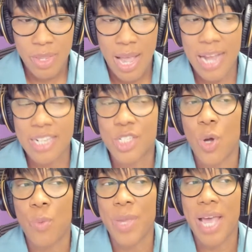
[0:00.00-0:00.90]
And
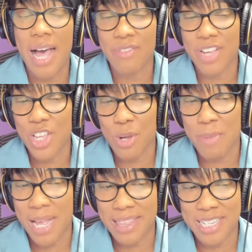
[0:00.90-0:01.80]
so we have a
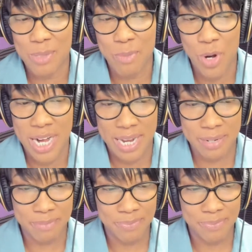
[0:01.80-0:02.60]
young man this morning,